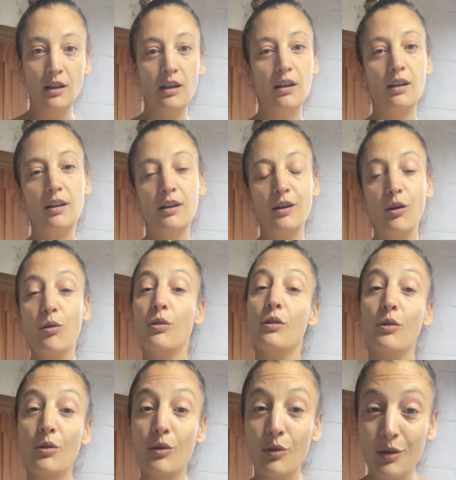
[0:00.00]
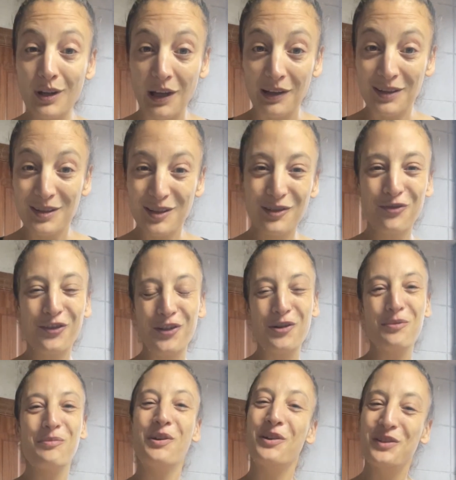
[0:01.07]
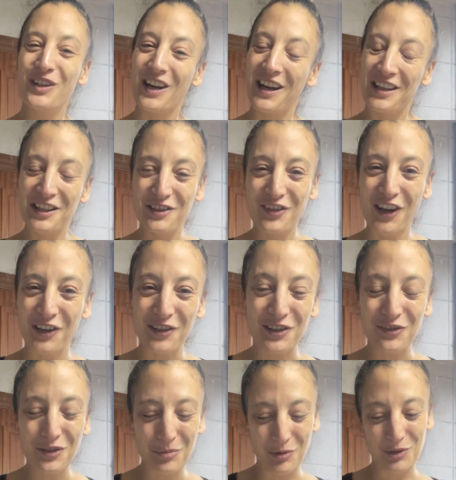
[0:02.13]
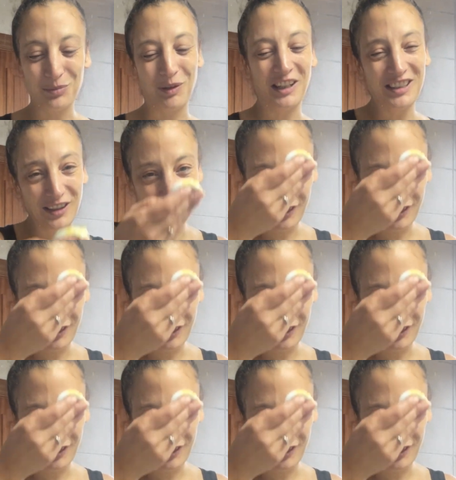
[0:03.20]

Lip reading: all your organs from a Chinese philosophy perspective.